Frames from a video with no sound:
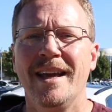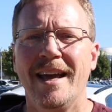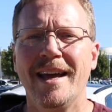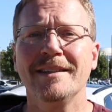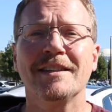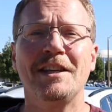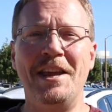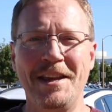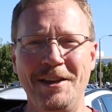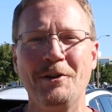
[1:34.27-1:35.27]
And
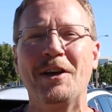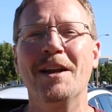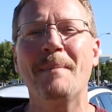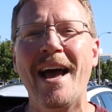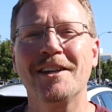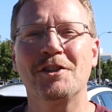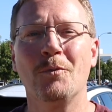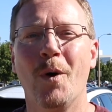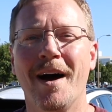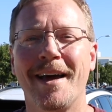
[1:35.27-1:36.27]
you can
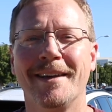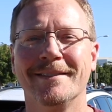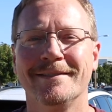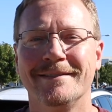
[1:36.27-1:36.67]
imagine why.